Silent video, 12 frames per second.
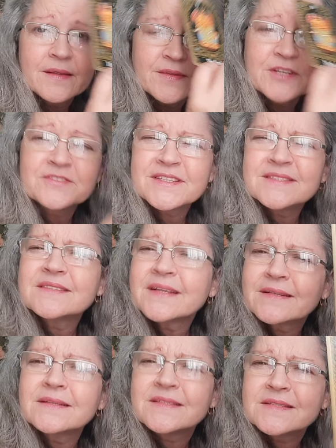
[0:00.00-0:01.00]
There's a
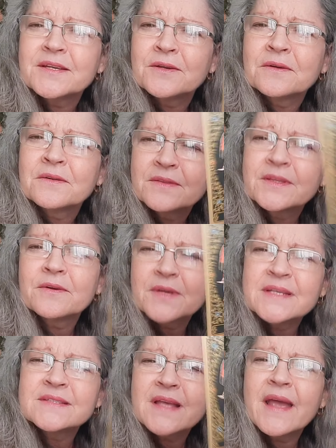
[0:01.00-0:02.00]
sickness here. There
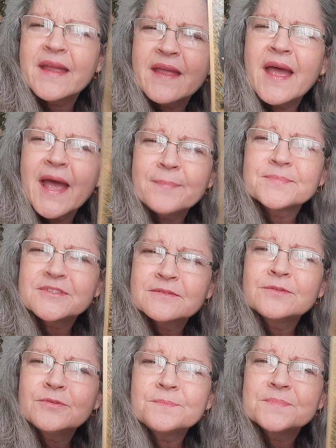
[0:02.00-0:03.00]
is a
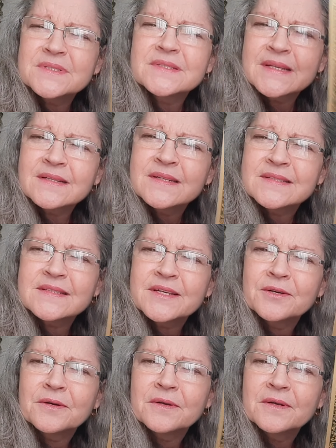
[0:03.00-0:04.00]
absolute sickness
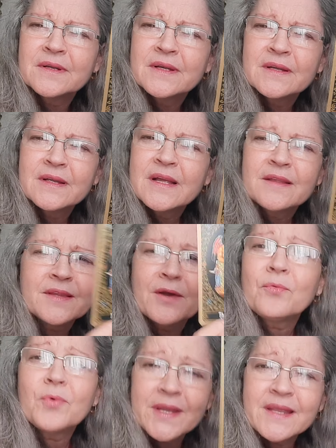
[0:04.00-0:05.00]
here
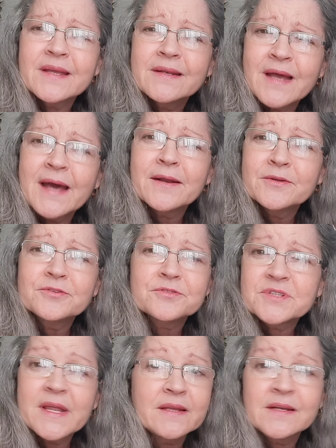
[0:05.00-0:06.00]
that we cannot
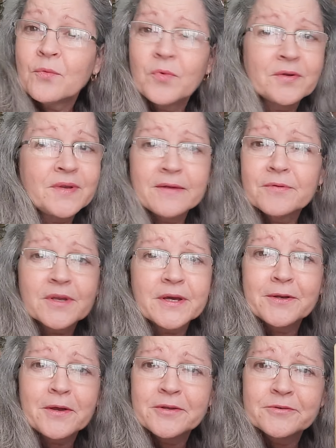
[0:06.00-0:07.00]
understand, and we're never
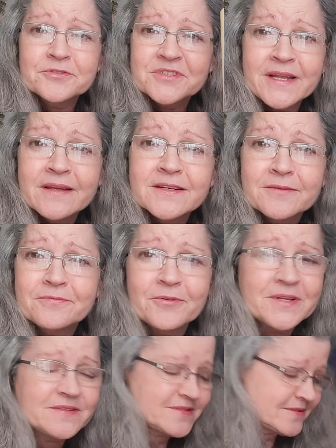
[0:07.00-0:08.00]
going to understand it,
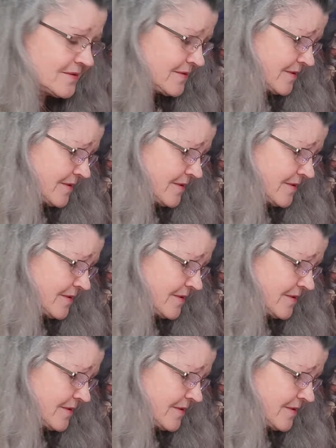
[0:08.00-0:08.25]
friends.